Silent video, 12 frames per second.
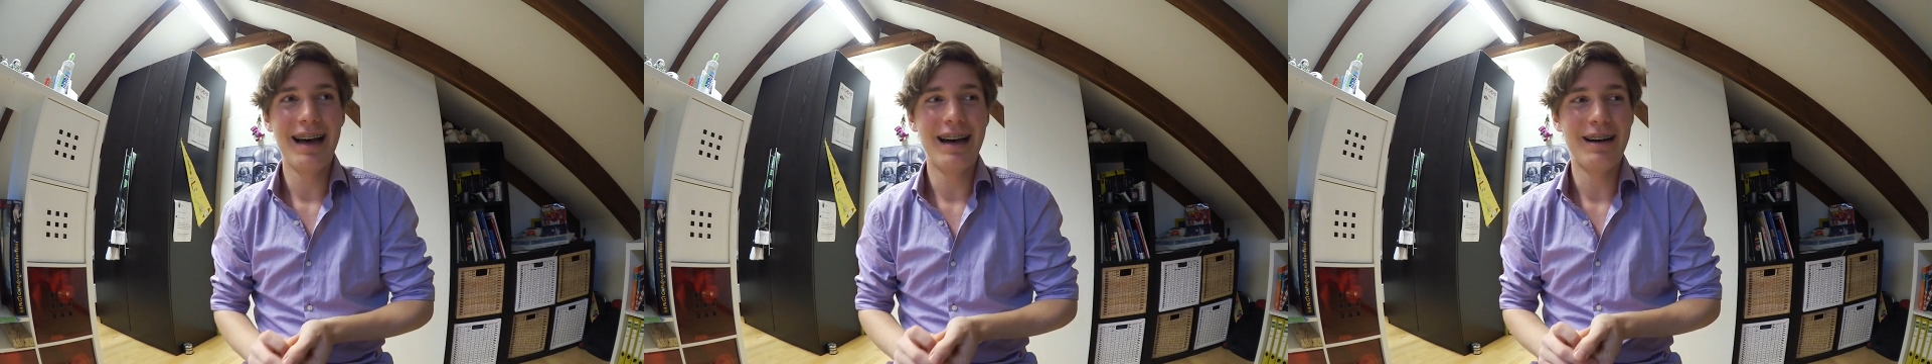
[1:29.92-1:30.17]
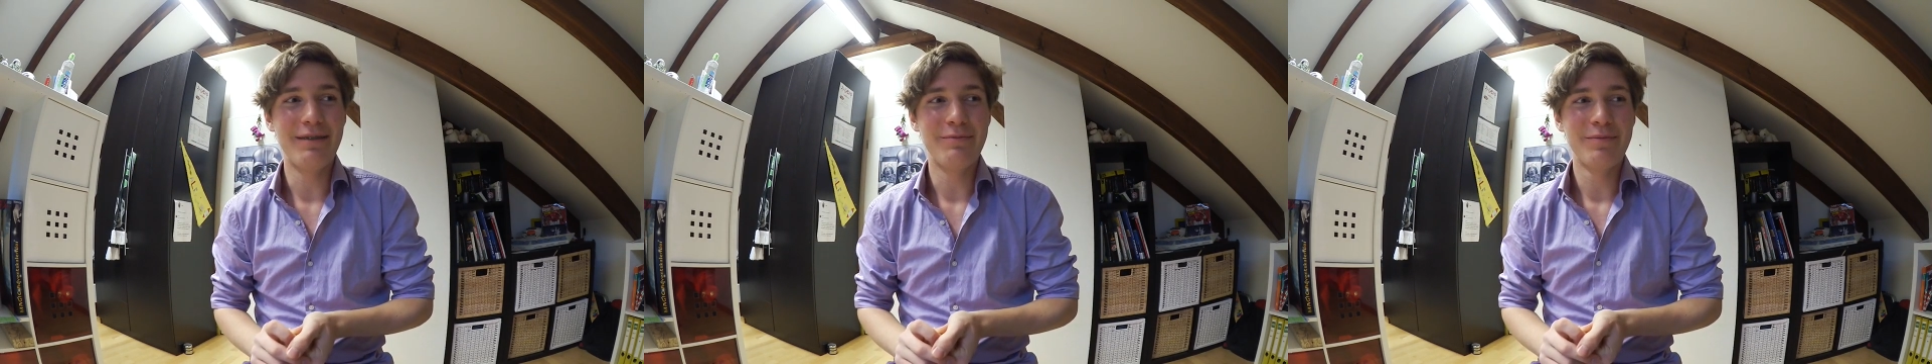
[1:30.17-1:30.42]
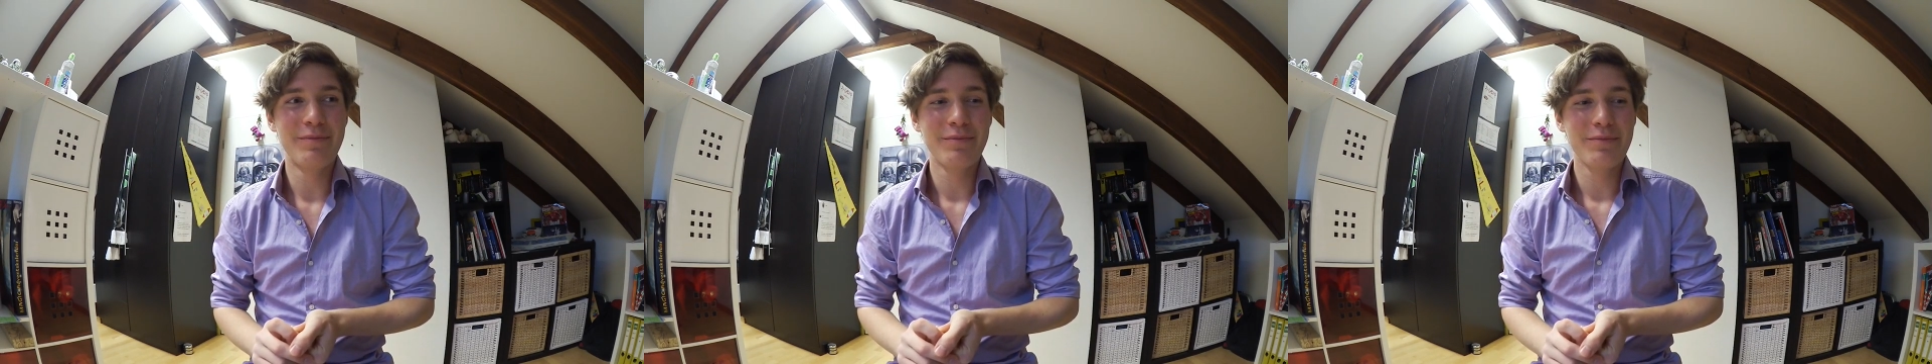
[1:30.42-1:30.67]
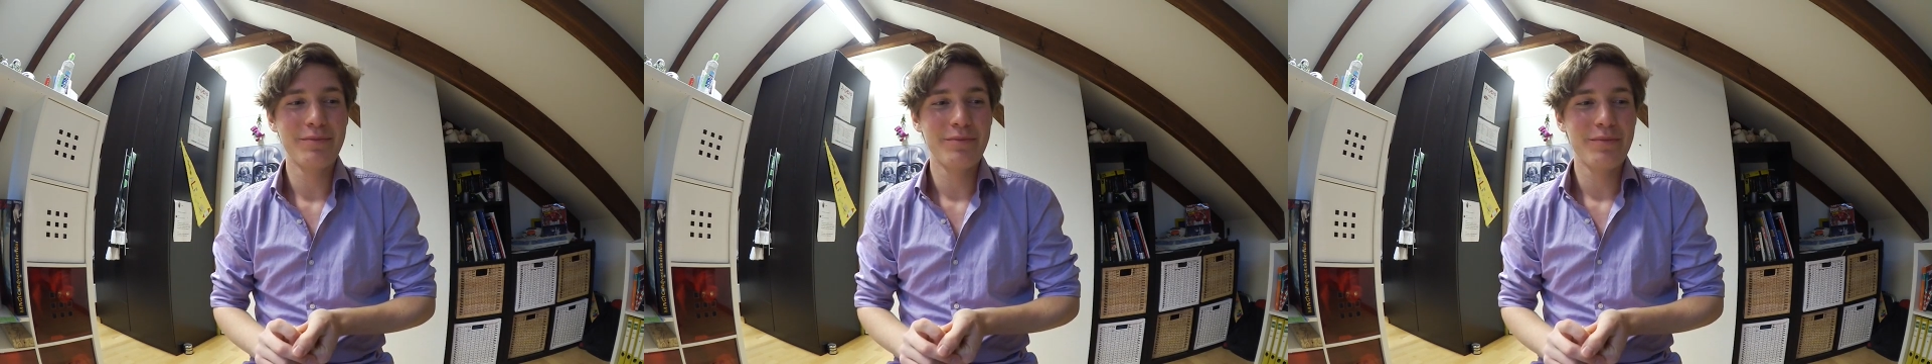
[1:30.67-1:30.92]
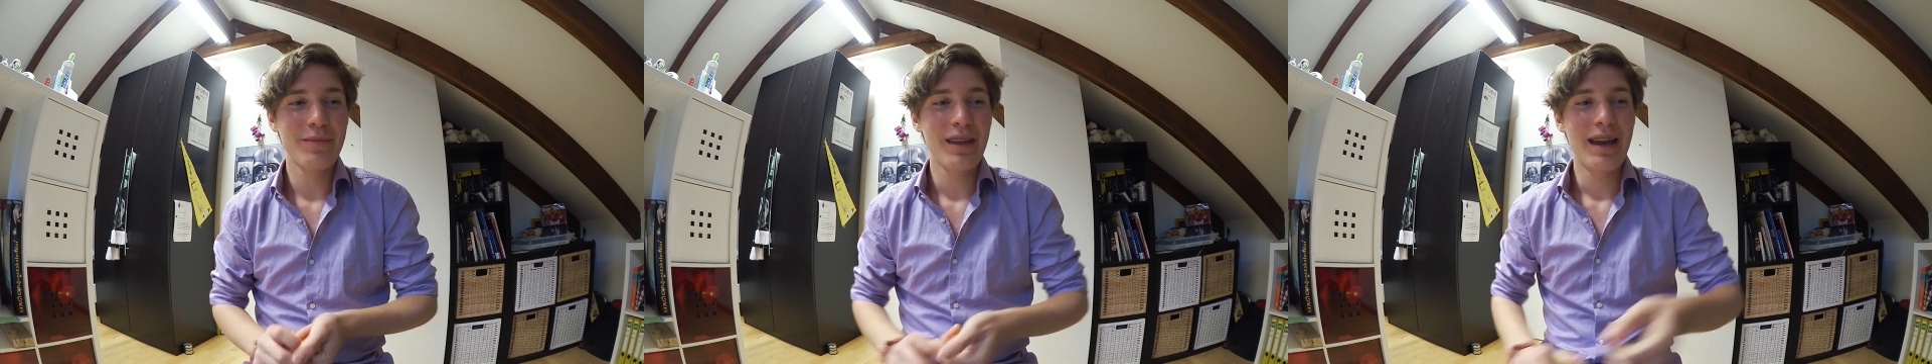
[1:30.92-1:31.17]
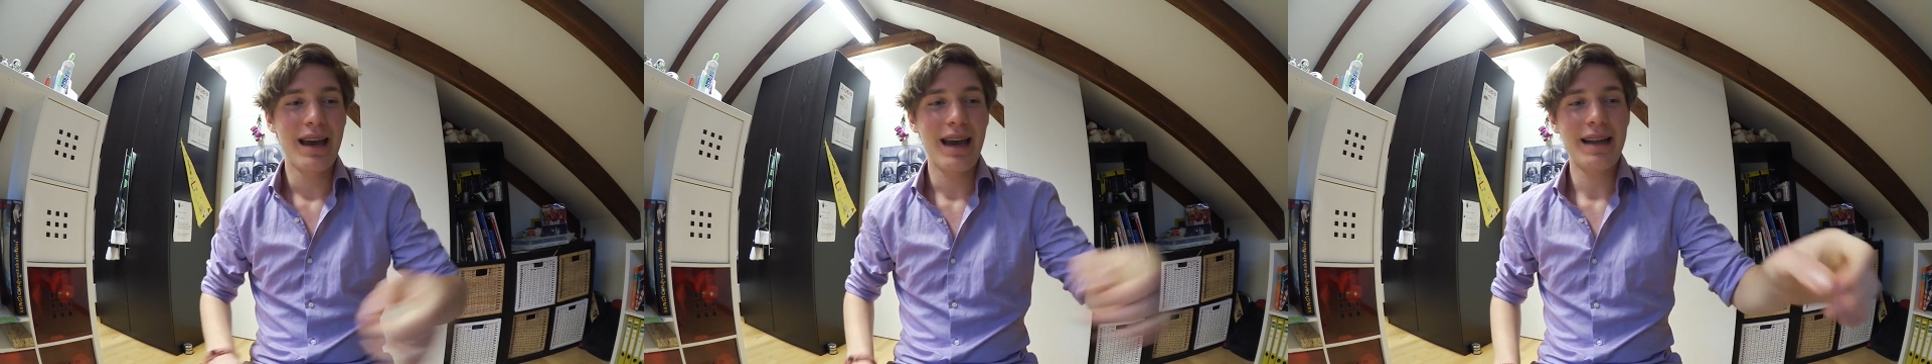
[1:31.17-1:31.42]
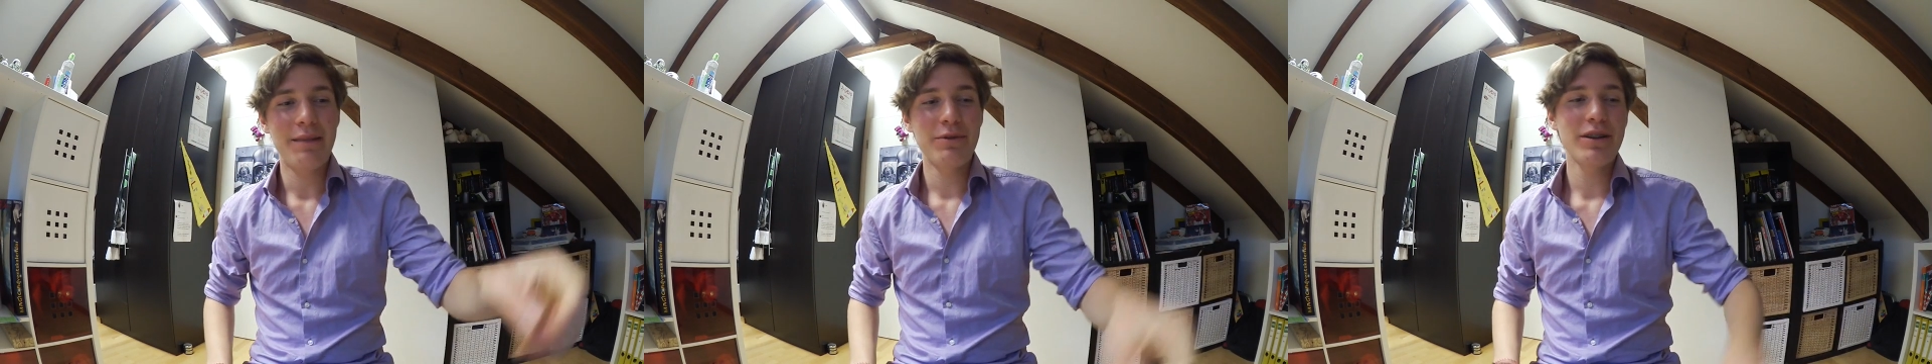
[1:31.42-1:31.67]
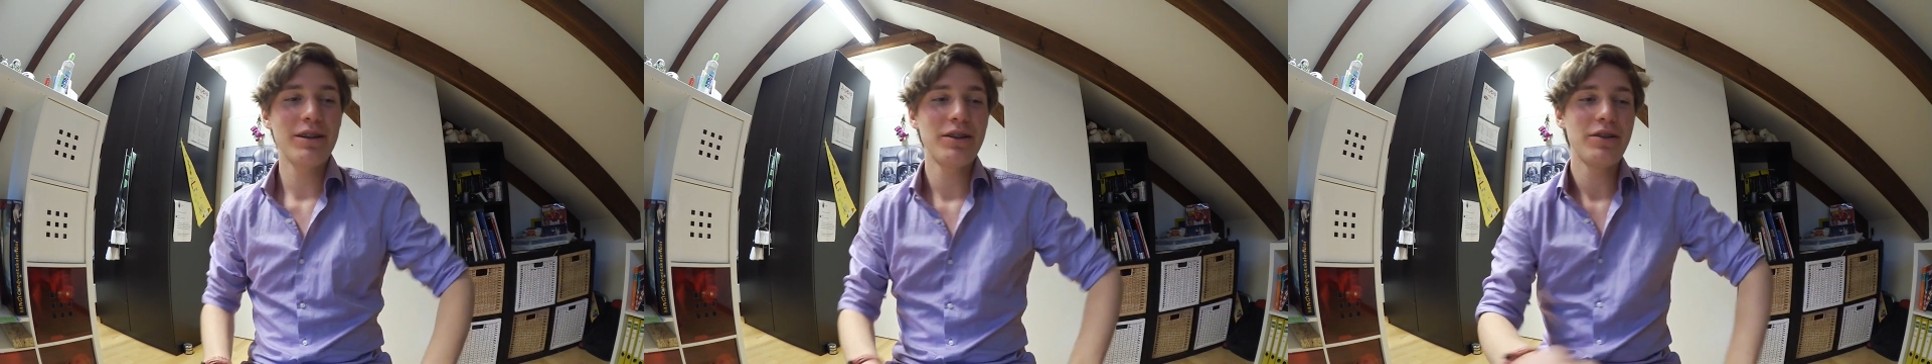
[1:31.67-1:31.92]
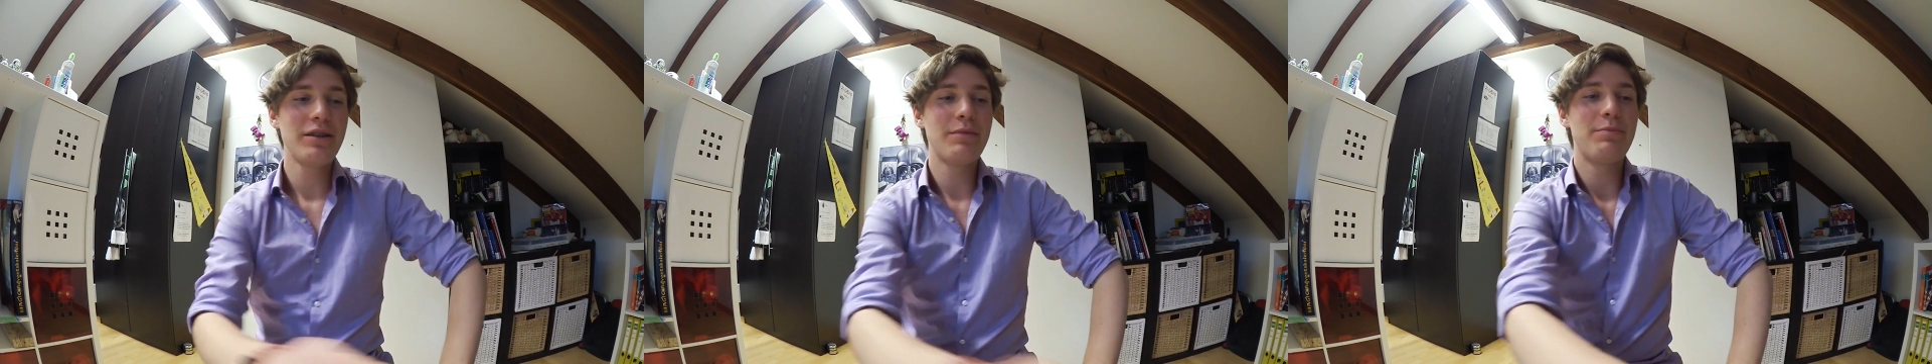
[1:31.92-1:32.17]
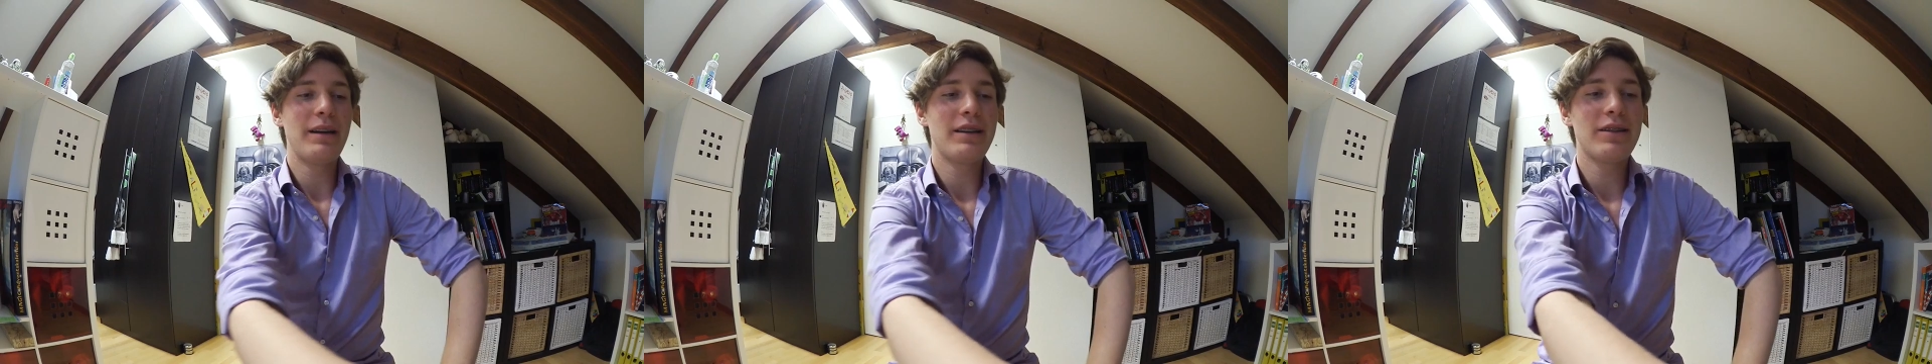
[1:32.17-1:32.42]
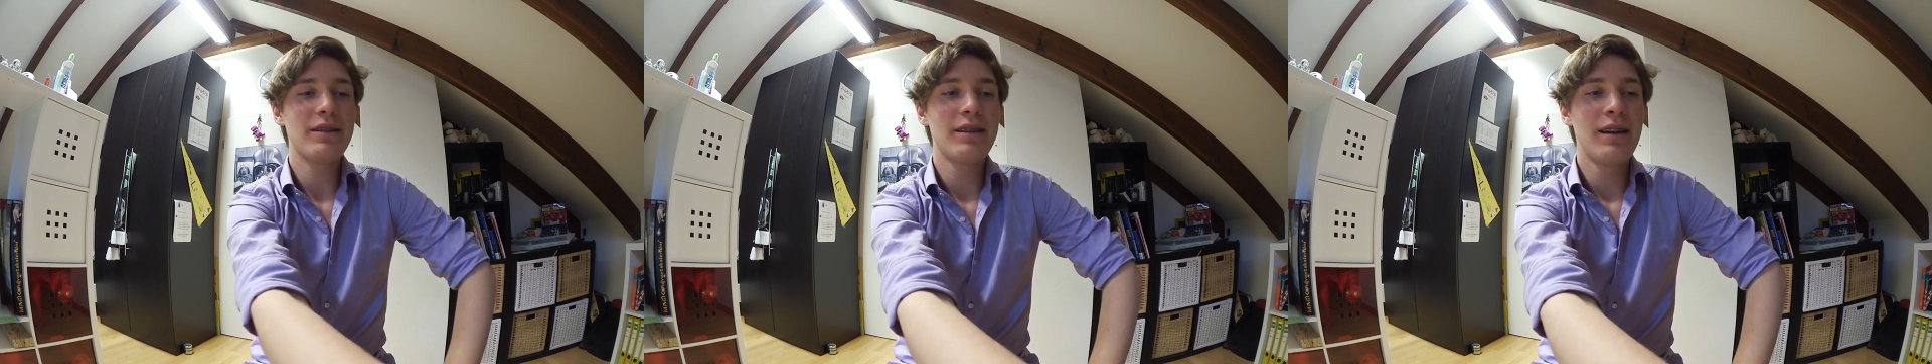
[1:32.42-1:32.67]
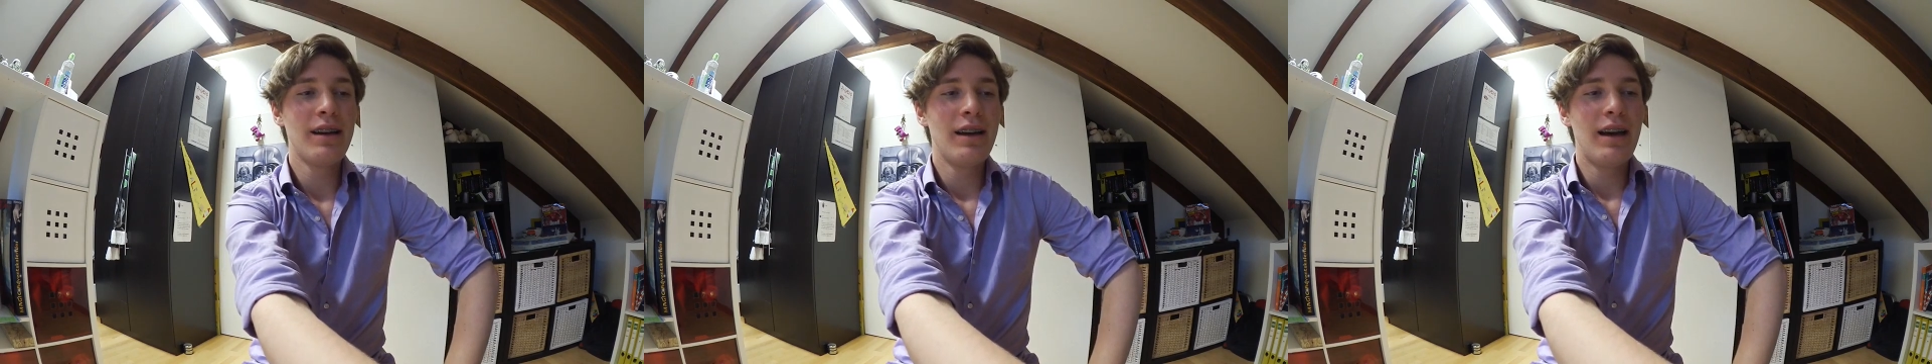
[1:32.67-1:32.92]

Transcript: um, and I'm just gonna show you some pictures